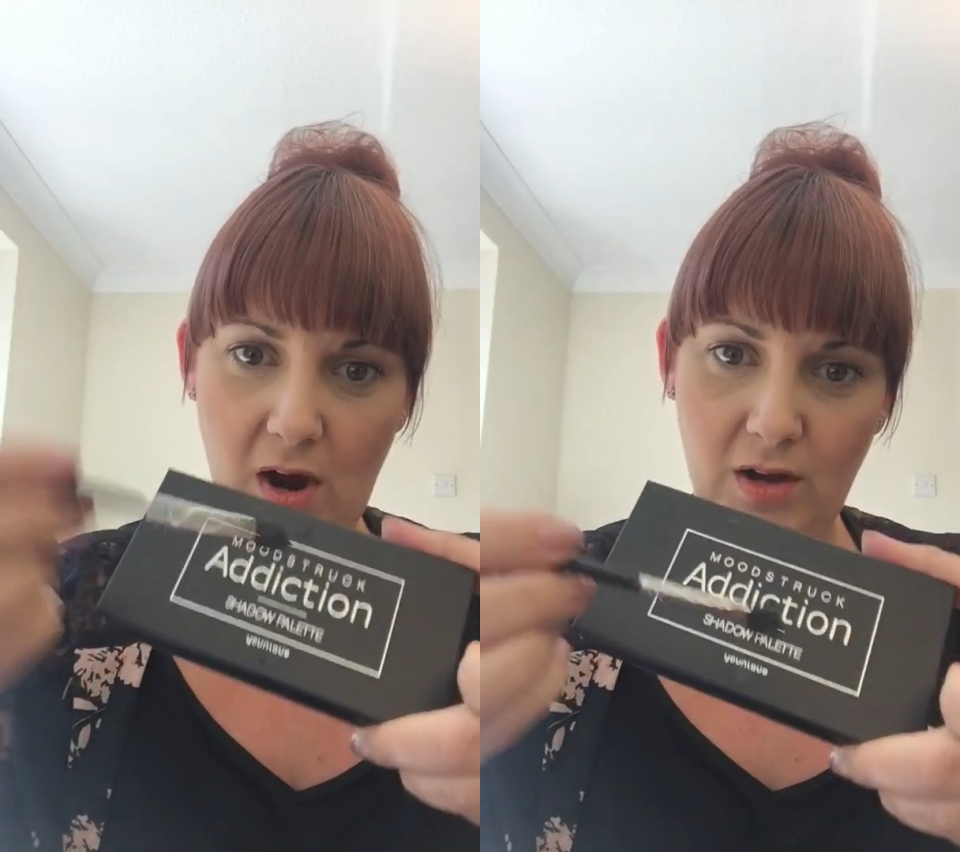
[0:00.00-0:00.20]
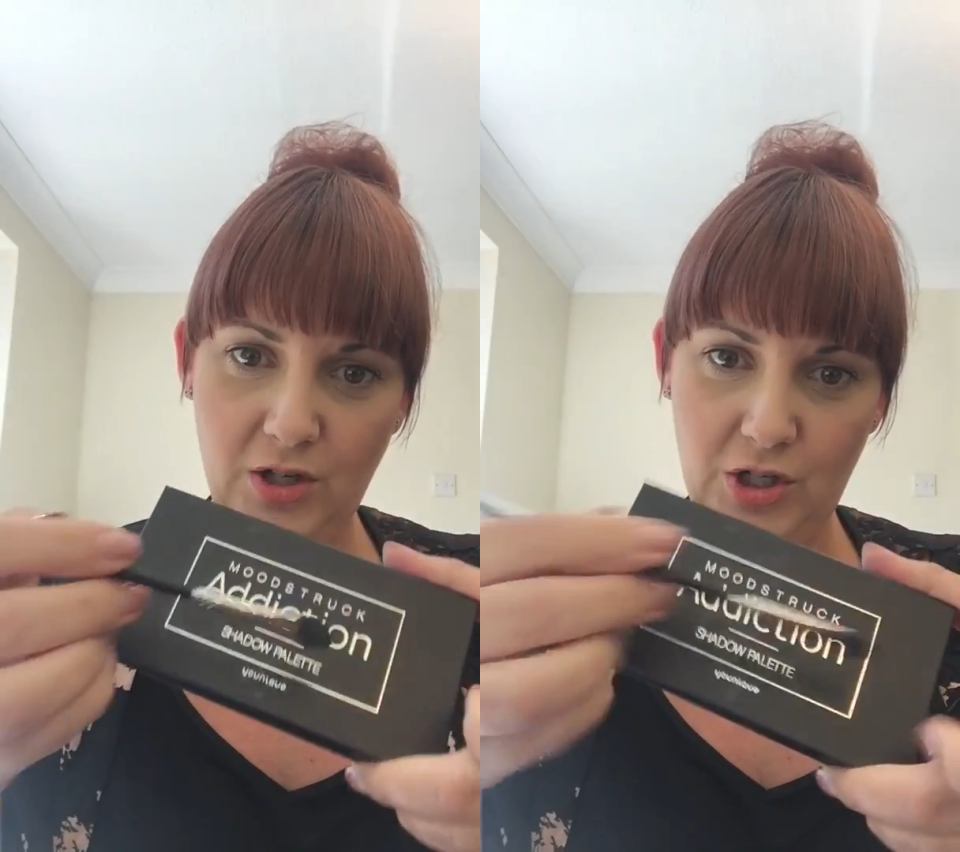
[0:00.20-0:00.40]

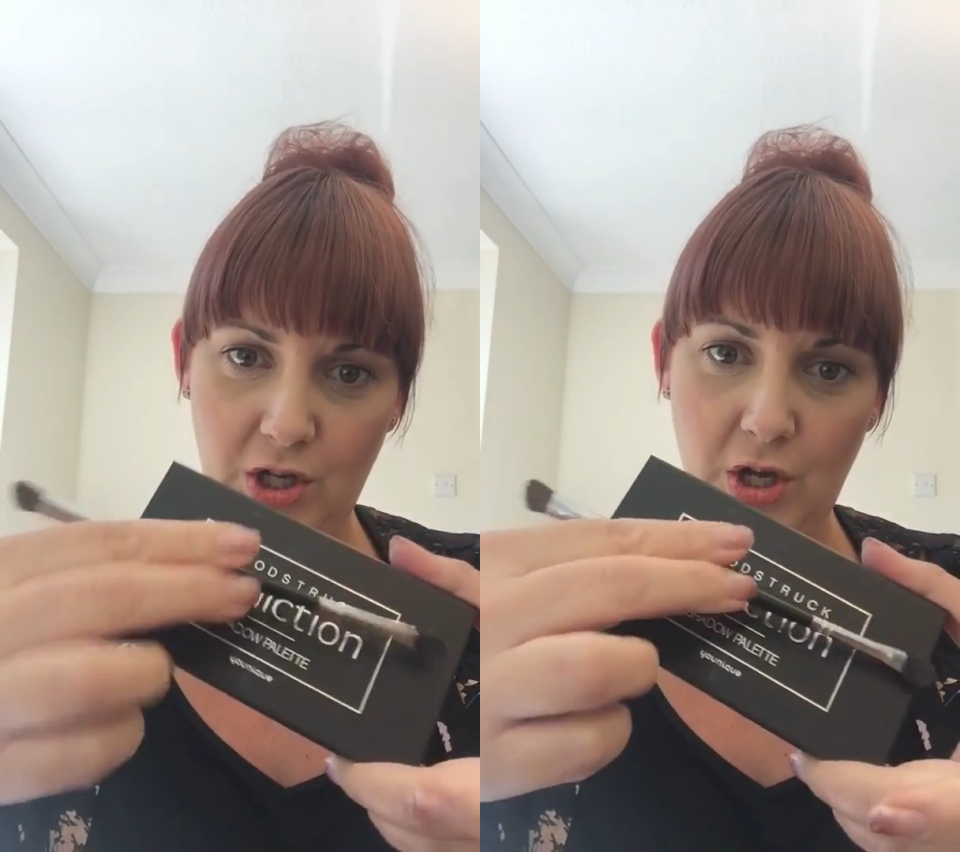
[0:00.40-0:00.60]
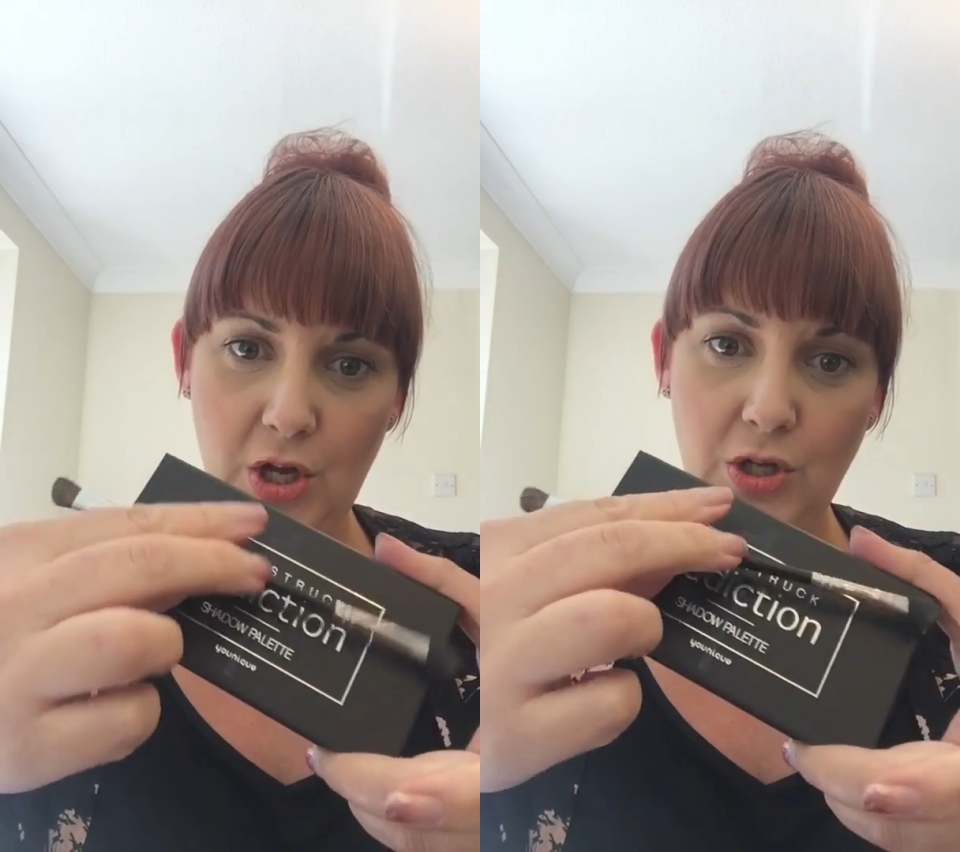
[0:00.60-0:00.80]

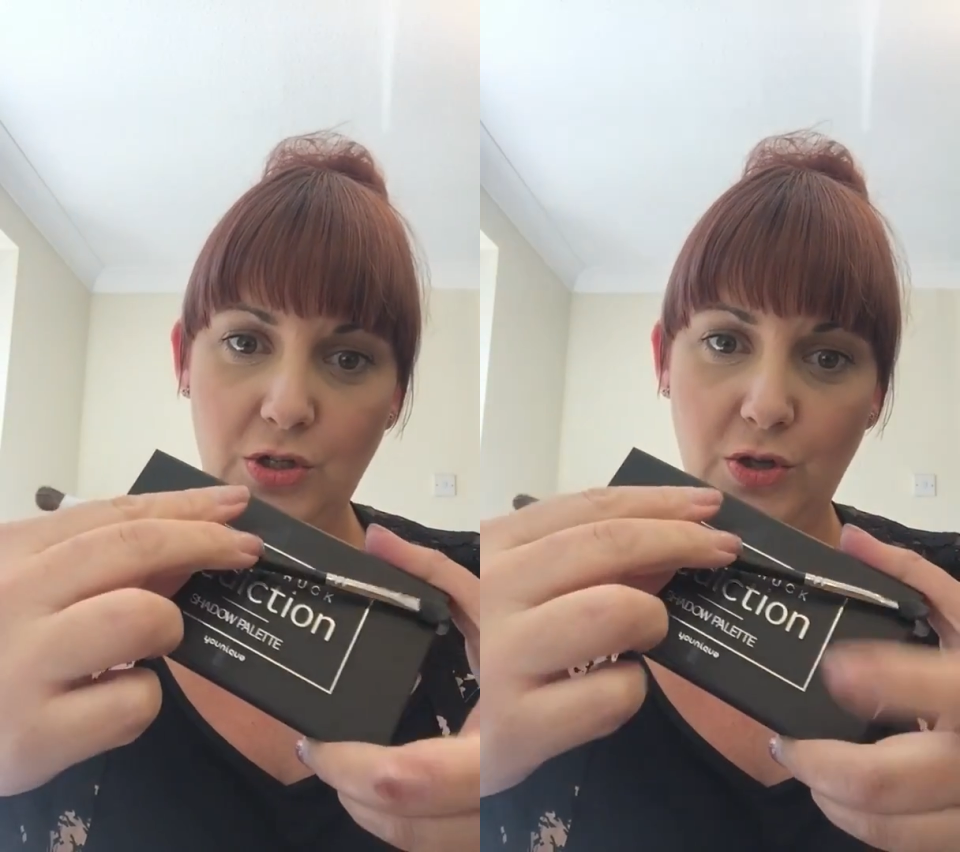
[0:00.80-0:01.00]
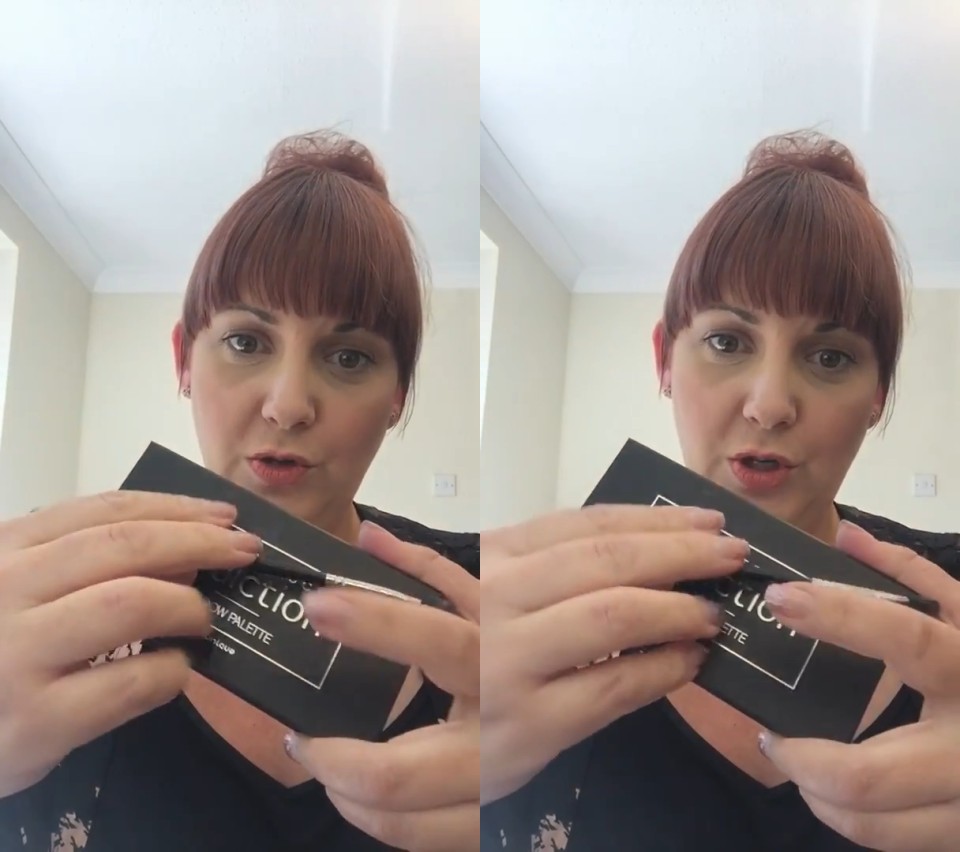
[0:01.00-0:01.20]
brush
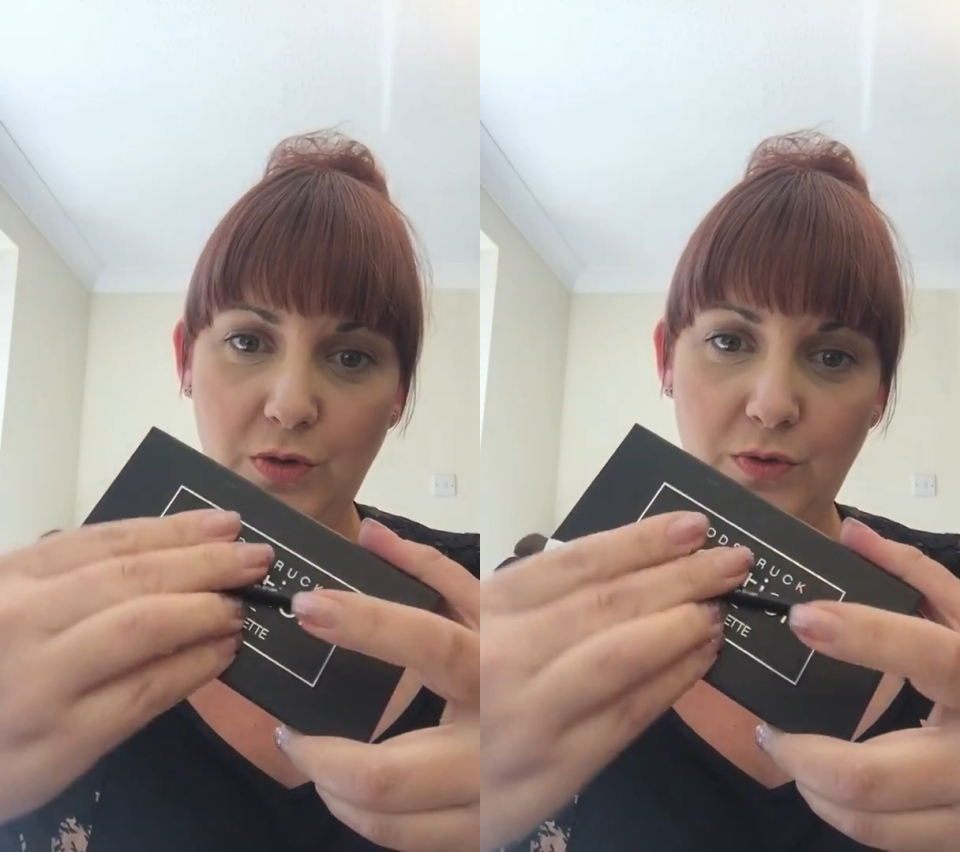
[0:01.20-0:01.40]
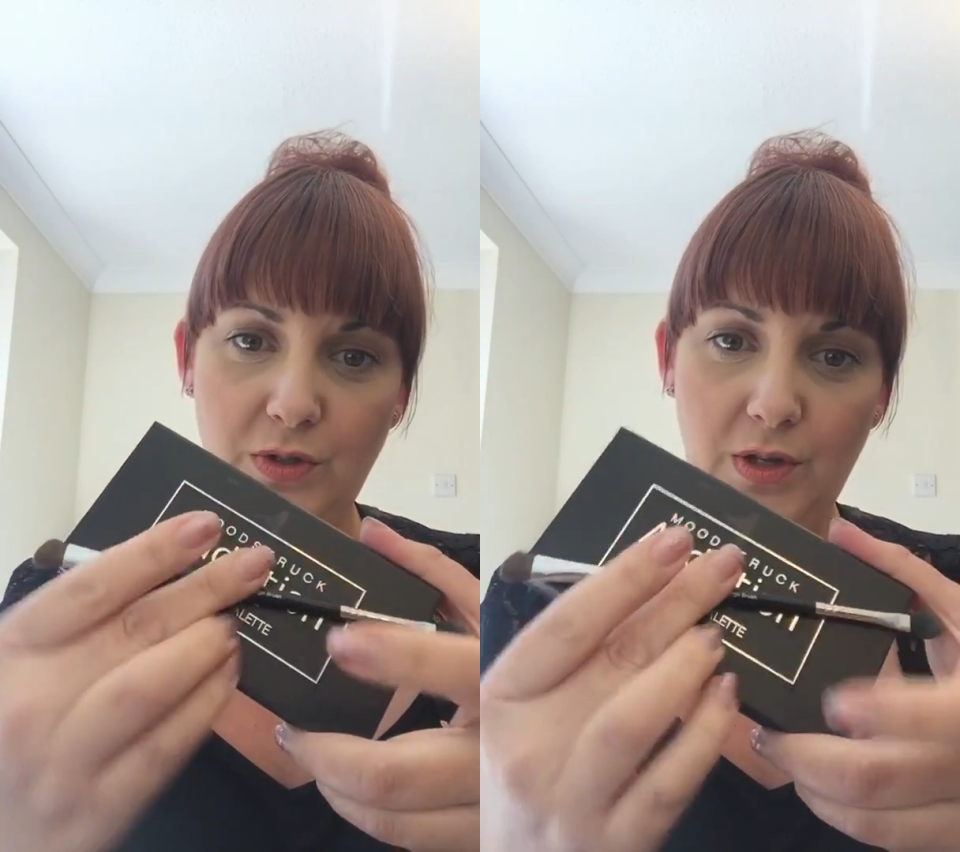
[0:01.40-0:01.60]
to
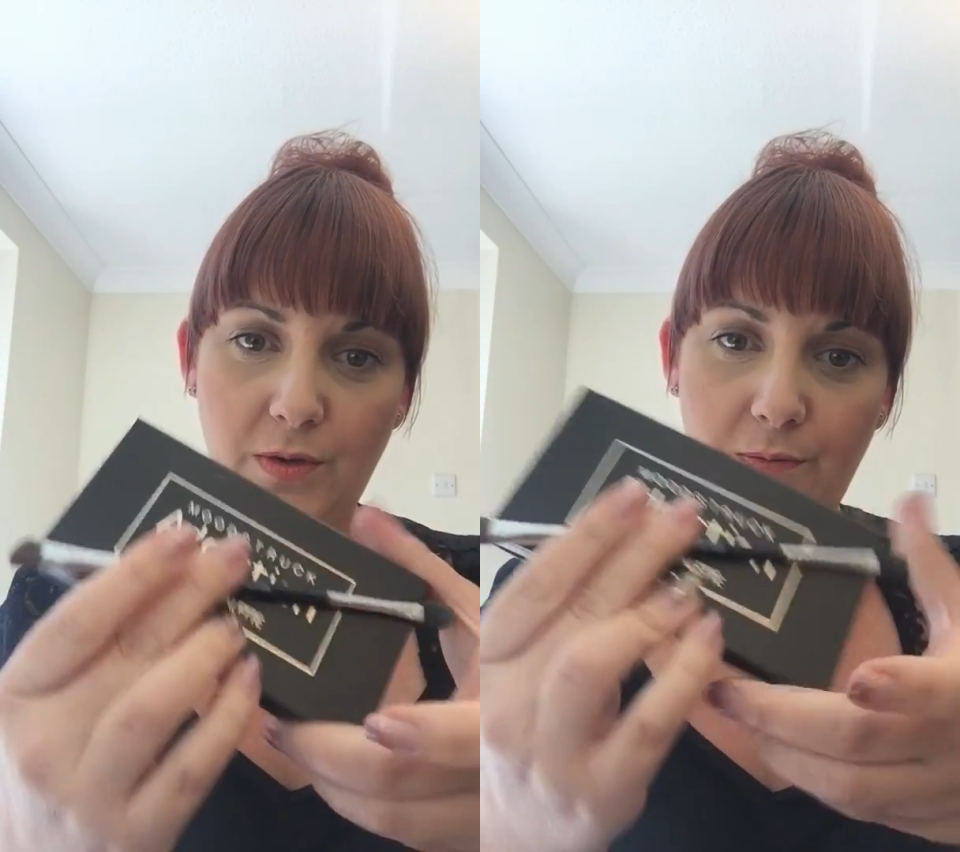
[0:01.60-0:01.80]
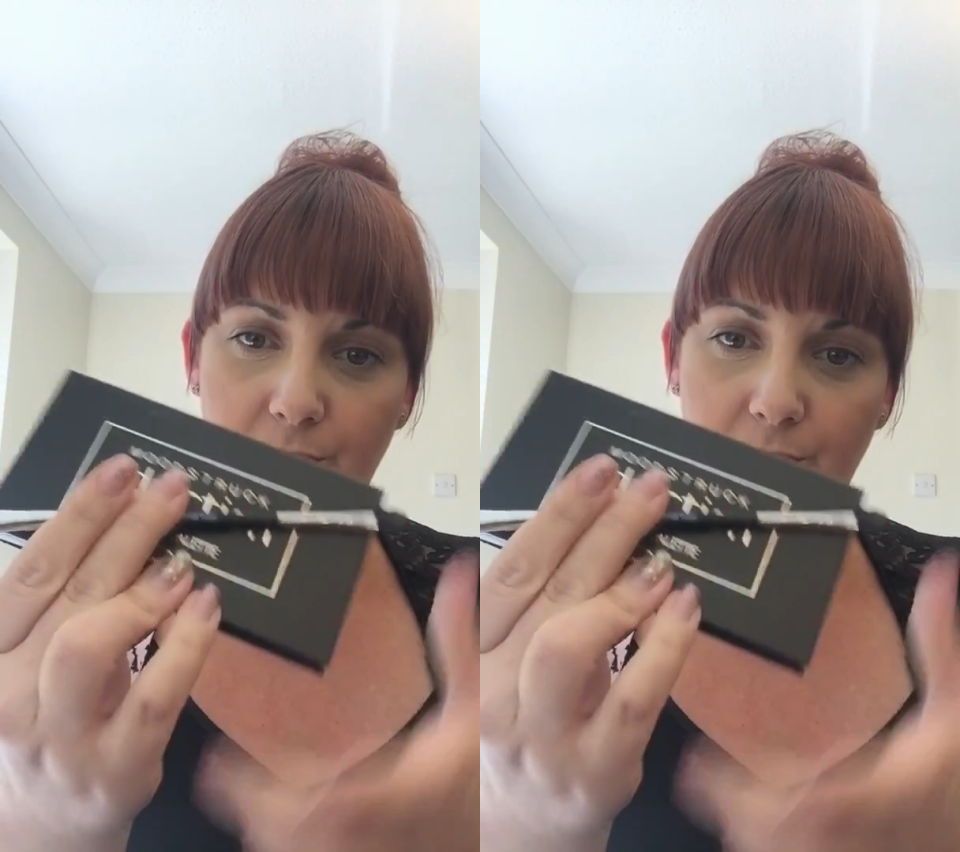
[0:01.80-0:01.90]
use